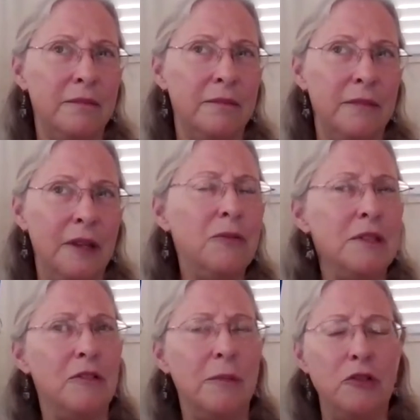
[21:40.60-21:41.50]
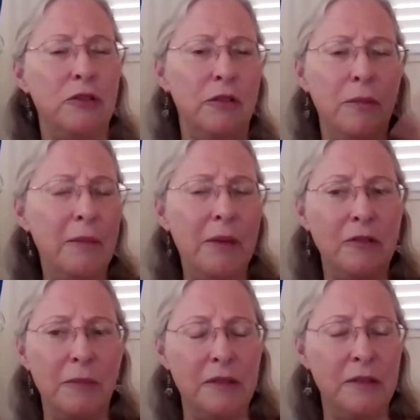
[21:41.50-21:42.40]
think it was after my junior year, maybe
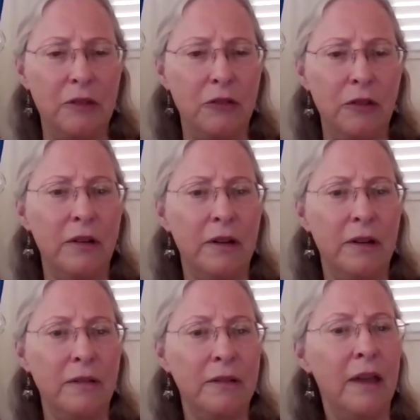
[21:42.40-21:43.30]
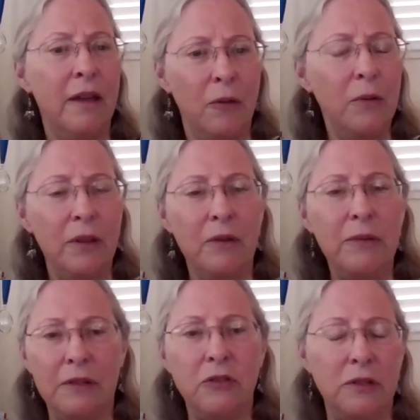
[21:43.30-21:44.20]
after my senior year. I really
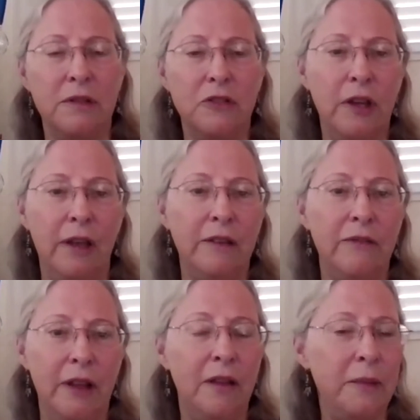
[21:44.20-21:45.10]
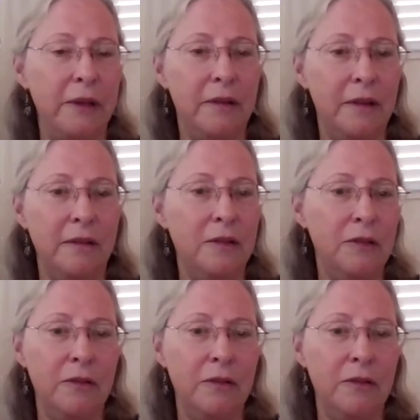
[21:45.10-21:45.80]
was interested in child development and tutored